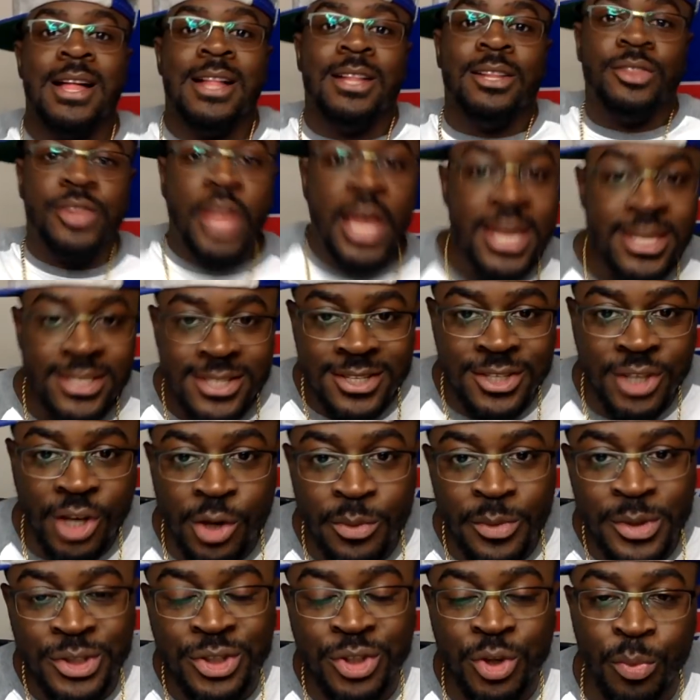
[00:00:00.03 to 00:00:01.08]
Ladies and
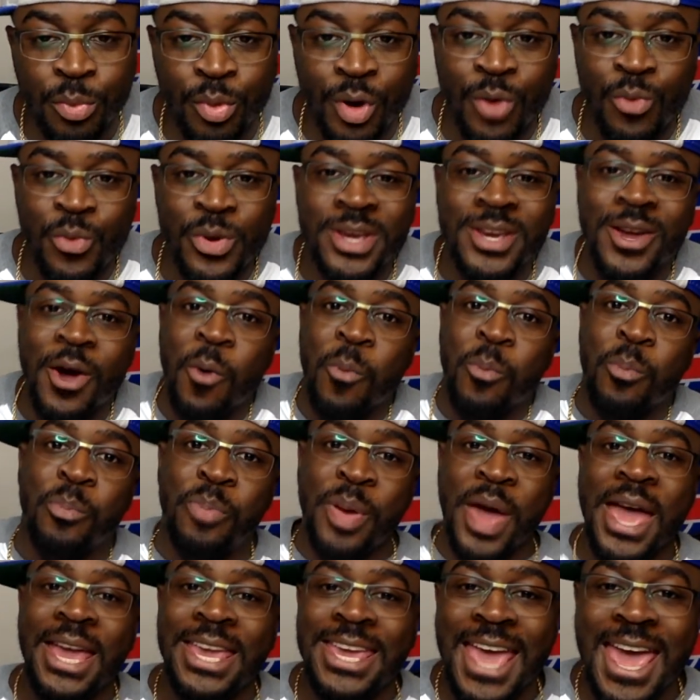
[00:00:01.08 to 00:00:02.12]
gentlemen, it's your boy Rico
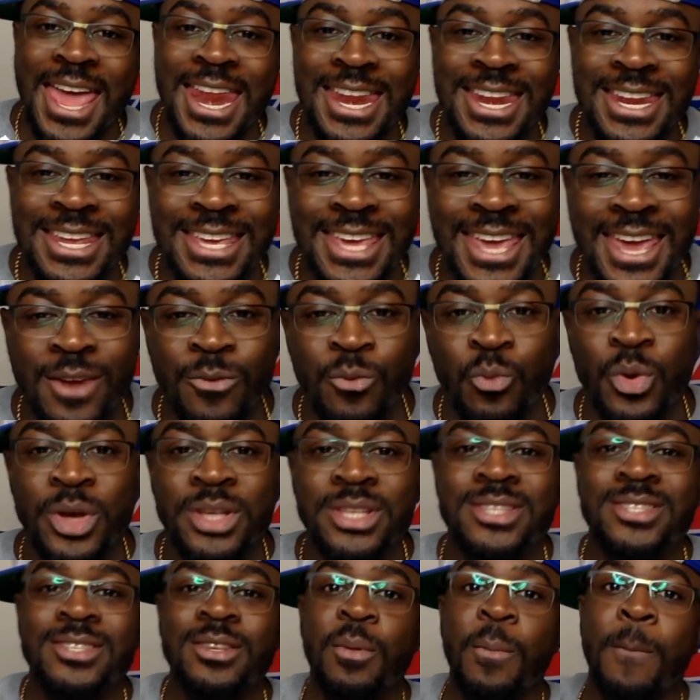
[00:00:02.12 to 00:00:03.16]
back at it again with
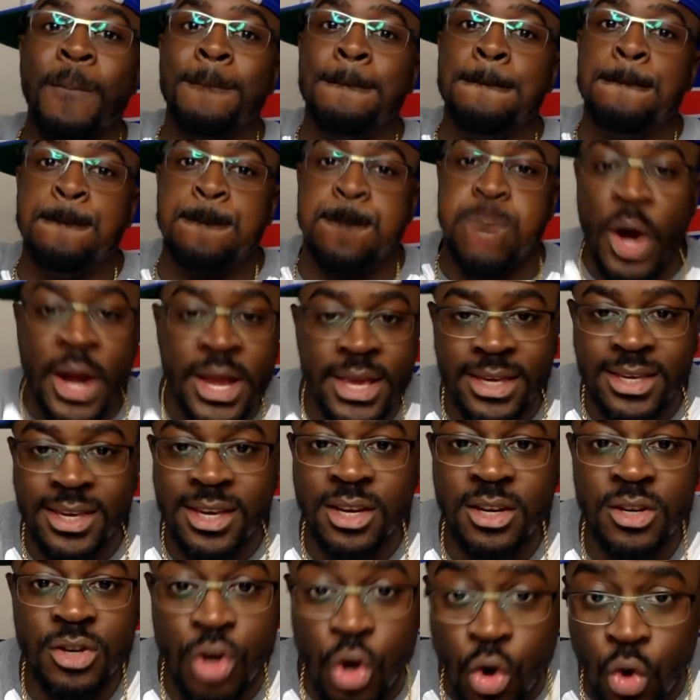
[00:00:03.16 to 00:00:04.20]
some
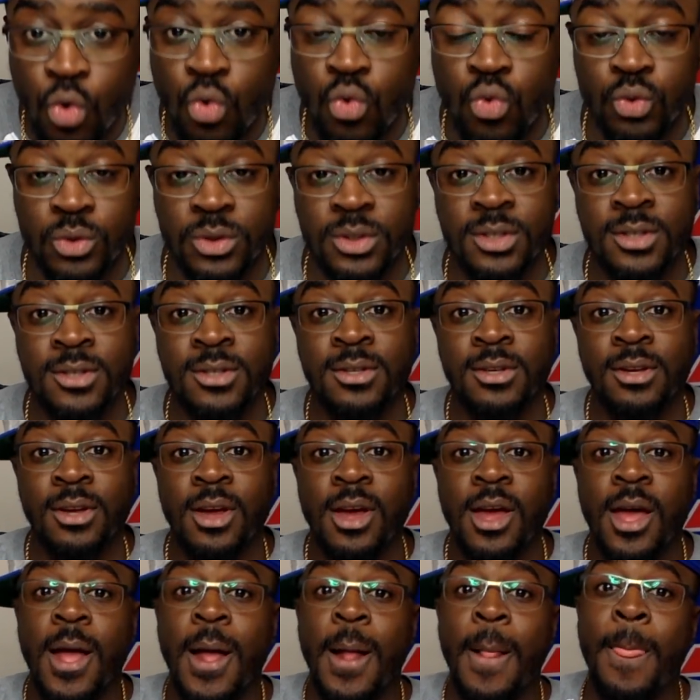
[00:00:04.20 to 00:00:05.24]
breaking news.
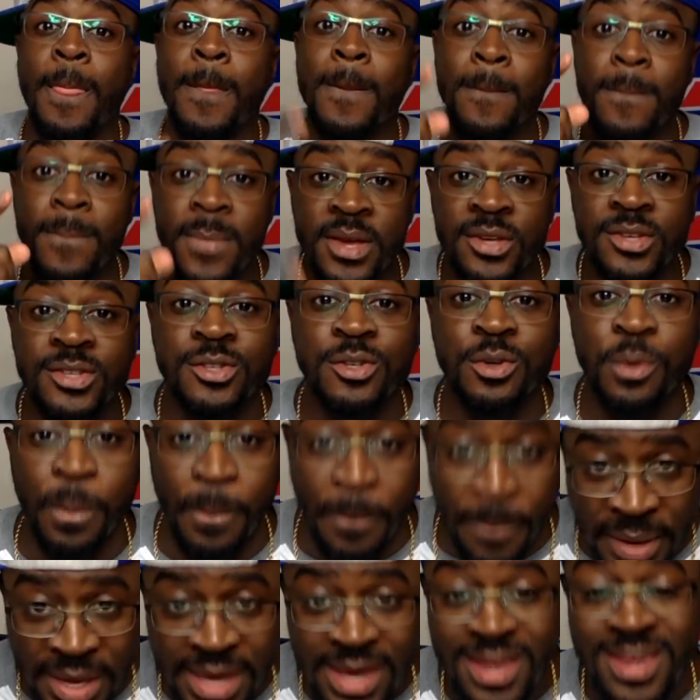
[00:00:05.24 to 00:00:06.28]
Mr.
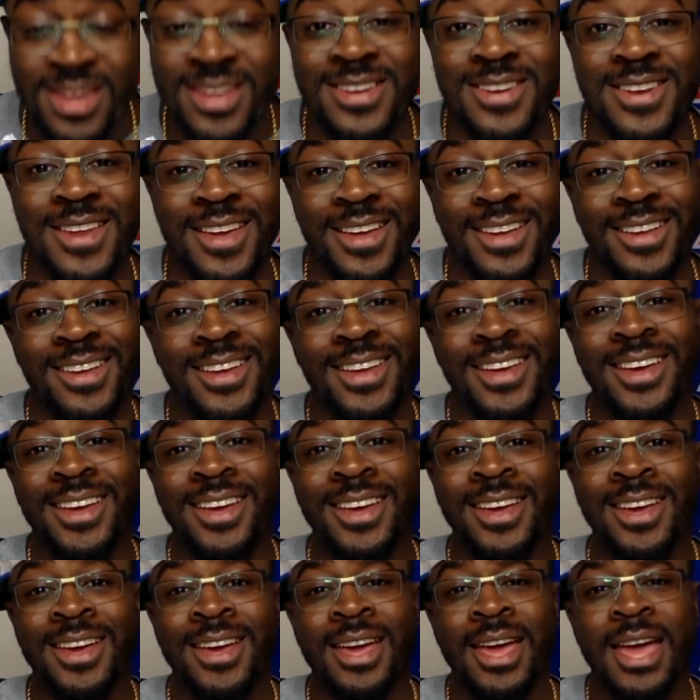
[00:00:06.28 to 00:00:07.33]
Bean
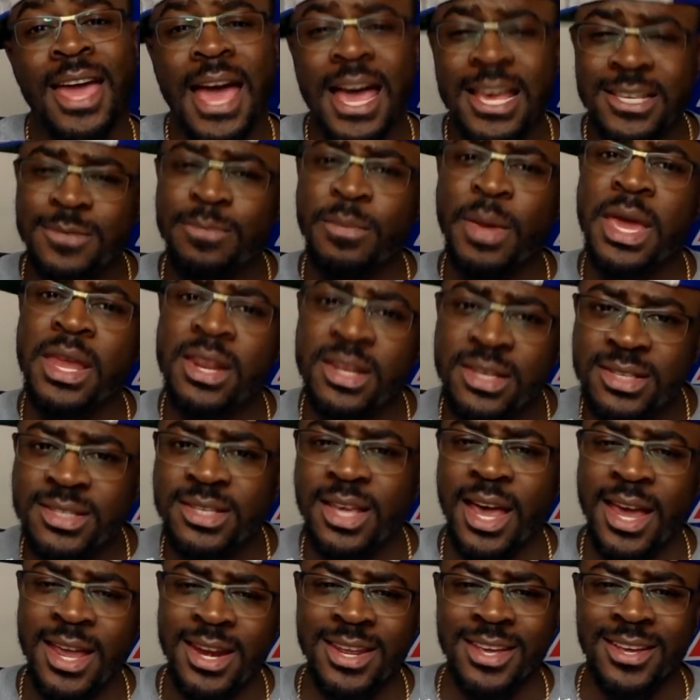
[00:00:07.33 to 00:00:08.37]
has made a
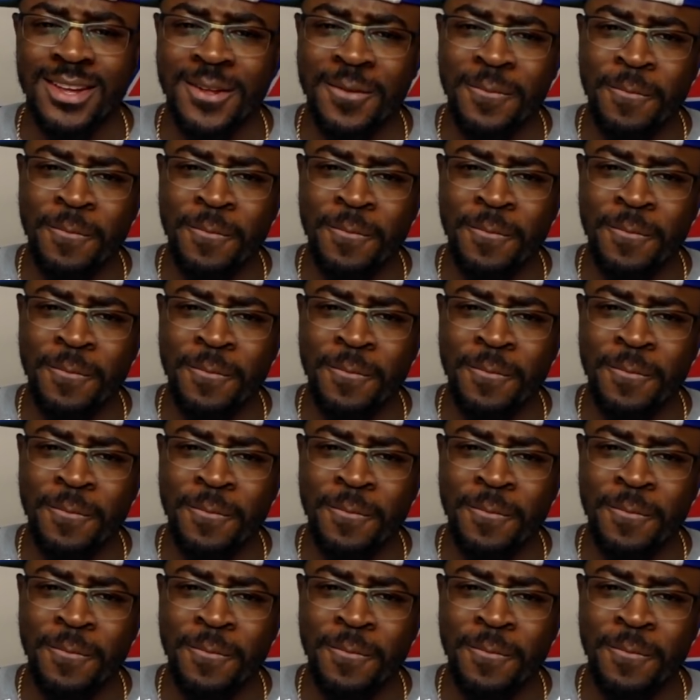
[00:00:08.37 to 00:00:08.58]
signing.